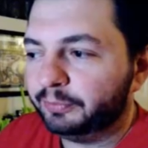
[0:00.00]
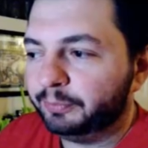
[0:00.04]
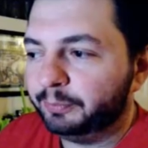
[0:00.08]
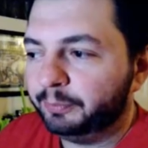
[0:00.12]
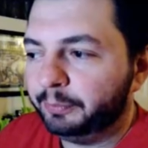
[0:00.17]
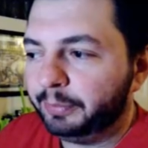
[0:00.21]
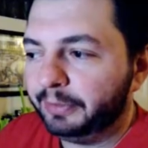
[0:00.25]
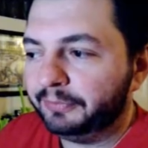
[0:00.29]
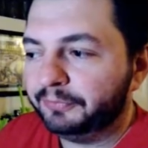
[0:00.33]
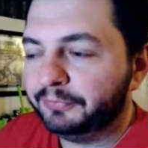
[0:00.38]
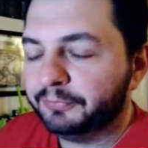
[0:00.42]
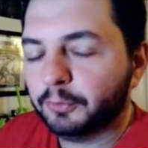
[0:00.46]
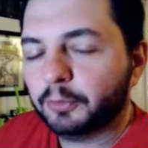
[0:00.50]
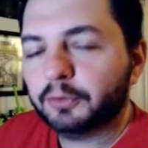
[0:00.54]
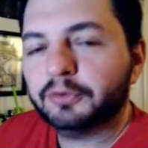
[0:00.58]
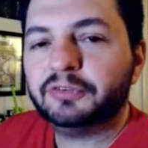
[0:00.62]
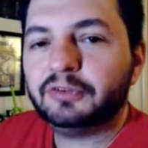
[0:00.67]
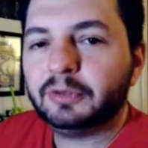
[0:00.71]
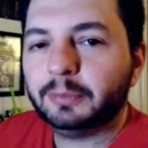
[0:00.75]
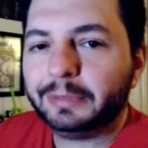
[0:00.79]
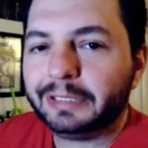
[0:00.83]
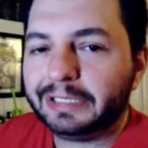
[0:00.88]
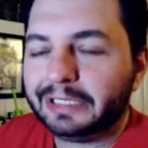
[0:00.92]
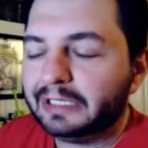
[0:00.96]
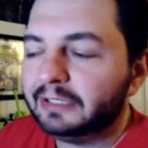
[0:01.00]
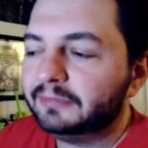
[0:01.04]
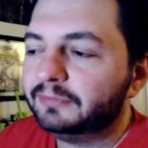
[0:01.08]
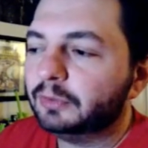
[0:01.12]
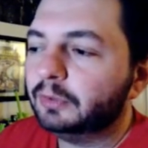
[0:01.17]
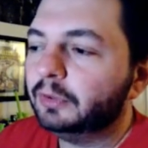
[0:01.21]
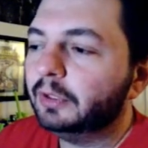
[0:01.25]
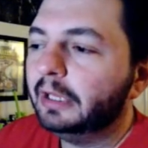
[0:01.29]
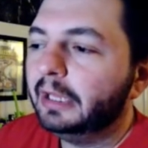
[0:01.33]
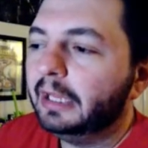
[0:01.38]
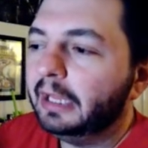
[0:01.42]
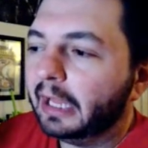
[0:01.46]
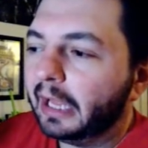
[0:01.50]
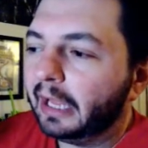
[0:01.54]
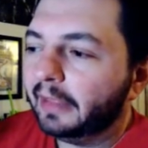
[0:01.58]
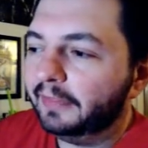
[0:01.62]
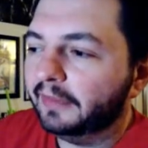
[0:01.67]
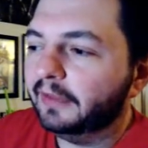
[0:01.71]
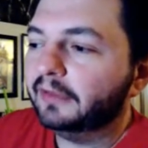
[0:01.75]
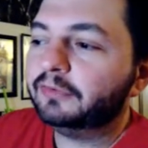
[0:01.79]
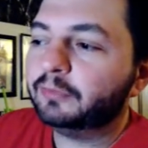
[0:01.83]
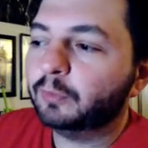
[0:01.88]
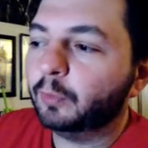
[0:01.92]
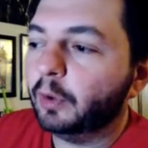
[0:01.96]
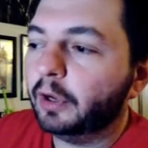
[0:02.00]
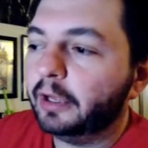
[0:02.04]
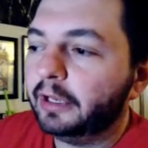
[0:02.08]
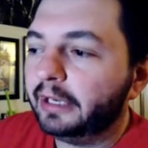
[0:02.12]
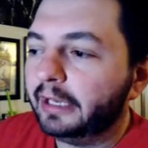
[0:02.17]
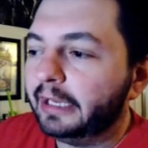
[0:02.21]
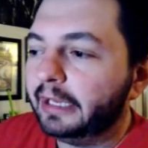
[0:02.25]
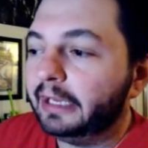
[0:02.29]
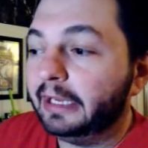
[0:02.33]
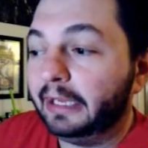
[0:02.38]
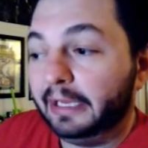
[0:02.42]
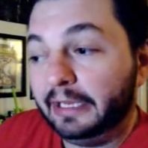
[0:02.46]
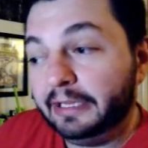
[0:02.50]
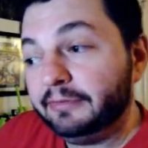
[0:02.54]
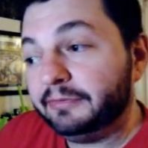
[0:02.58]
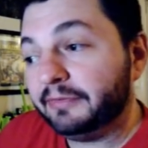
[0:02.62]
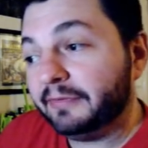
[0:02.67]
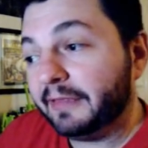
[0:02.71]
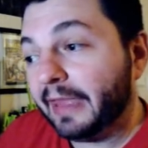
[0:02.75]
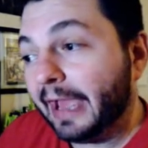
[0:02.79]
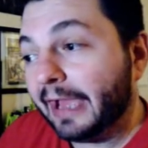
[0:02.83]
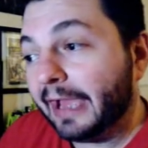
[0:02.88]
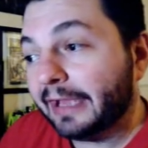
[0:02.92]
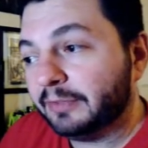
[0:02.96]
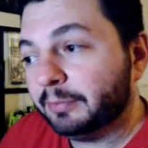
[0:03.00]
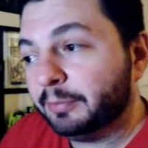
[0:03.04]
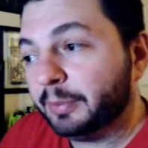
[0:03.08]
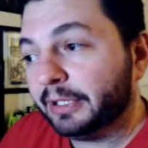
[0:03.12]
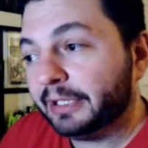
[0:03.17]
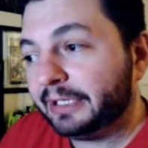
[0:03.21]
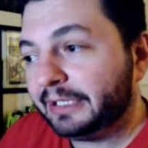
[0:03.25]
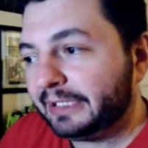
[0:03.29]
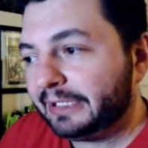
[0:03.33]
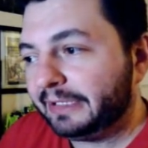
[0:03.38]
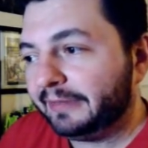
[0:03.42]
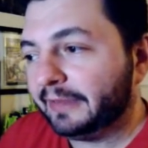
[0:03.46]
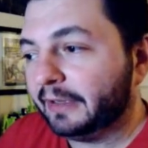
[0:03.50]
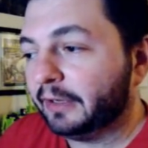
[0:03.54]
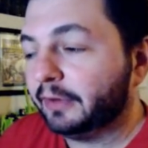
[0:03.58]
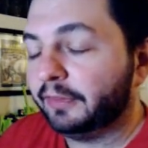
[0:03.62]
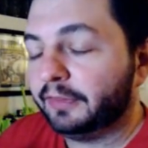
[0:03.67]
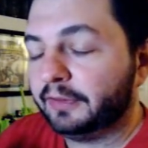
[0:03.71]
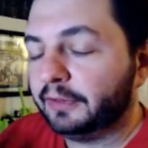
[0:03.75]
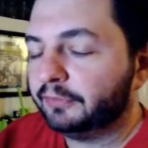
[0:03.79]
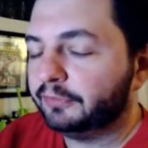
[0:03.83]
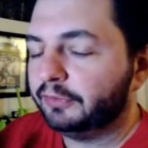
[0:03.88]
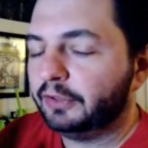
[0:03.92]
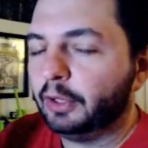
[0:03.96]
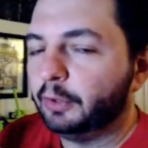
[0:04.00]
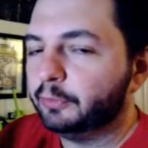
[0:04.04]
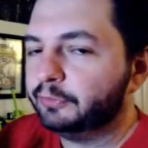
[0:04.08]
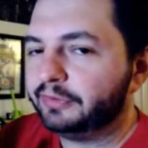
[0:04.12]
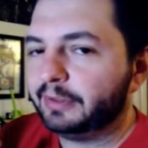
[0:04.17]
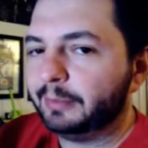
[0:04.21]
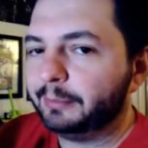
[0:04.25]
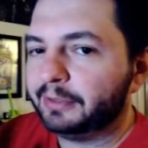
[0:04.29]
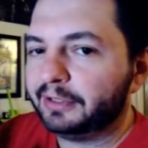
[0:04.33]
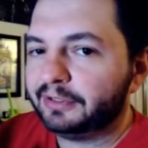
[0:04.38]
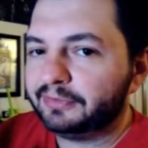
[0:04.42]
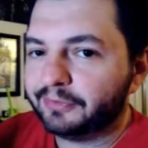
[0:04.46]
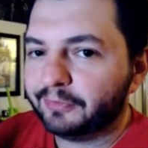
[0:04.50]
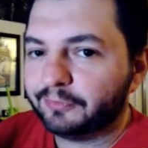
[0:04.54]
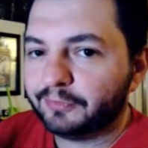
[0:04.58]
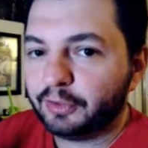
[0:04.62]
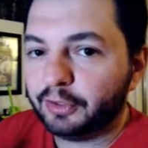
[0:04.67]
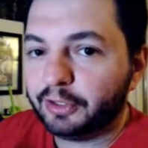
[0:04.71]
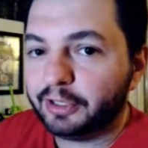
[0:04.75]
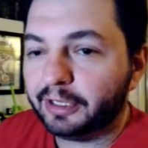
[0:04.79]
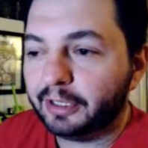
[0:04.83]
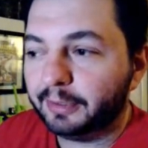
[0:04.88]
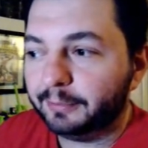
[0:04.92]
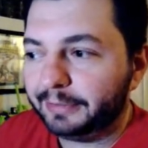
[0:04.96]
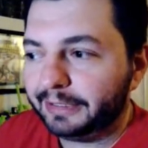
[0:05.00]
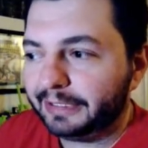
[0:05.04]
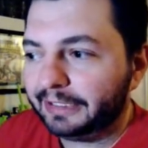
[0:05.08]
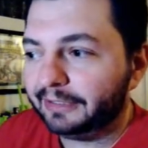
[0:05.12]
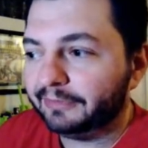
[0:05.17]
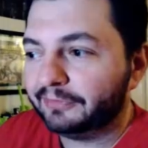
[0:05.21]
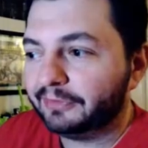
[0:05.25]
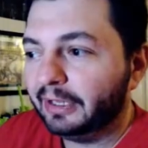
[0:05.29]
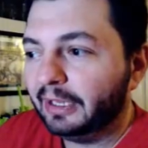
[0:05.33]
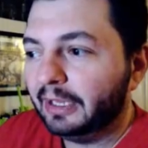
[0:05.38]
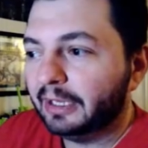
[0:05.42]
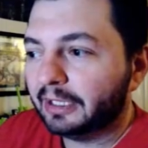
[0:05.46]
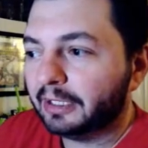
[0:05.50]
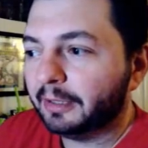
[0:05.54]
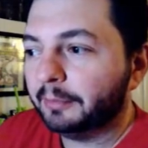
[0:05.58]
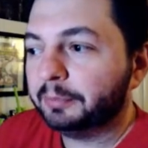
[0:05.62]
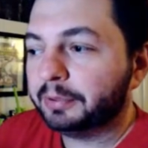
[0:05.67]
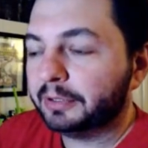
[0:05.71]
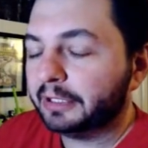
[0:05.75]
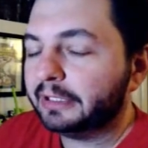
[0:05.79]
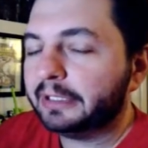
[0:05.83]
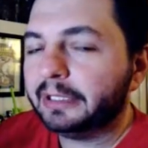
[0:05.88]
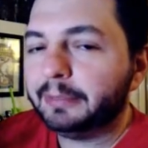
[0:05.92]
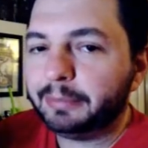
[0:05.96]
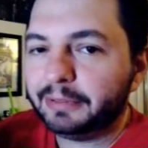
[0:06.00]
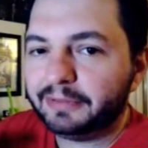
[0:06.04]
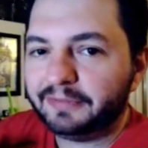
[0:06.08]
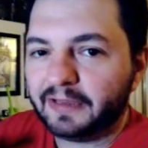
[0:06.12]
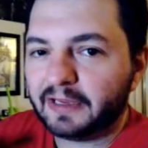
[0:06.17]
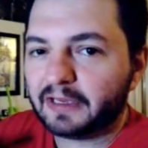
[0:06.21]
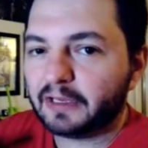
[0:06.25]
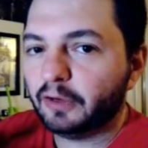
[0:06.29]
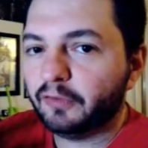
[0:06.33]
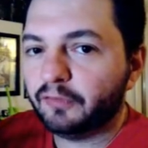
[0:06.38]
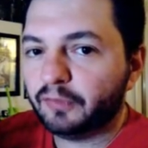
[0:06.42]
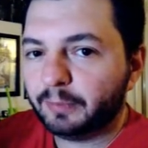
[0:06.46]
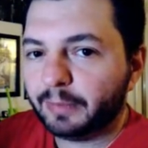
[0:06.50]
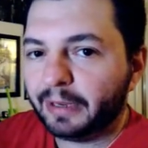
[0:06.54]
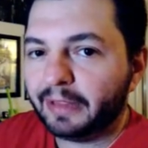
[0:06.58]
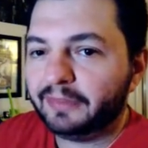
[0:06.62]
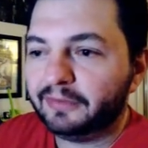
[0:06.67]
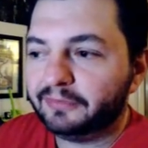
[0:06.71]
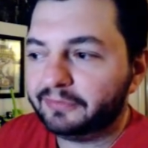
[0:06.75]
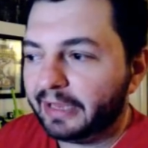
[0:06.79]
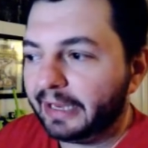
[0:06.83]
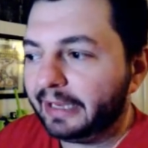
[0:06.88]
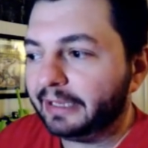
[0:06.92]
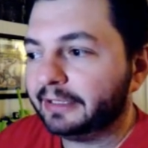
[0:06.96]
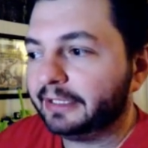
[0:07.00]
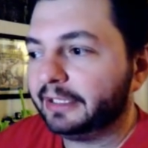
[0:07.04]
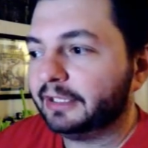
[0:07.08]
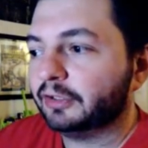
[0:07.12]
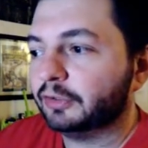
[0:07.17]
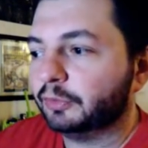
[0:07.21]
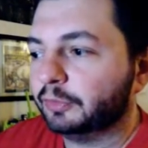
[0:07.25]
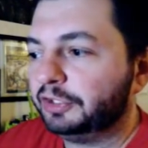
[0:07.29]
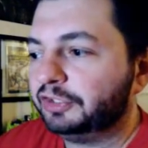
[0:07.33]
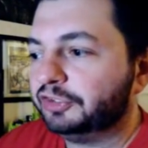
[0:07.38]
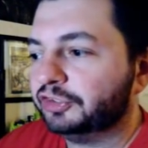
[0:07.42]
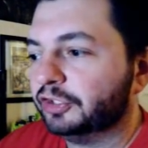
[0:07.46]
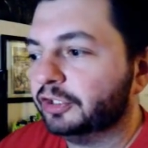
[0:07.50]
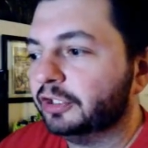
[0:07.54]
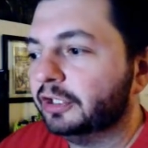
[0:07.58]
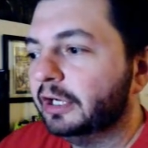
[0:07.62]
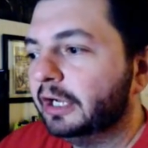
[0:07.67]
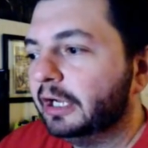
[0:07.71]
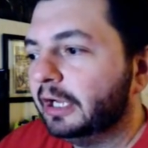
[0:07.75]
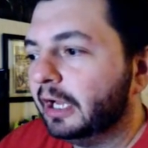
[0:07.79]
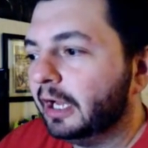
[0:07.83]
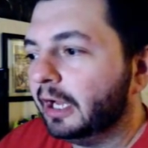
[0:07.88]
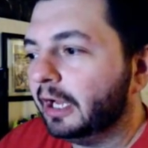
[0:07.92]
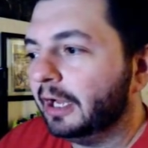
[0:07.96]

has been forced to be evil. And this one is that, but he, there there's no semblance of good in him. He's completely been taken over by this alien creature.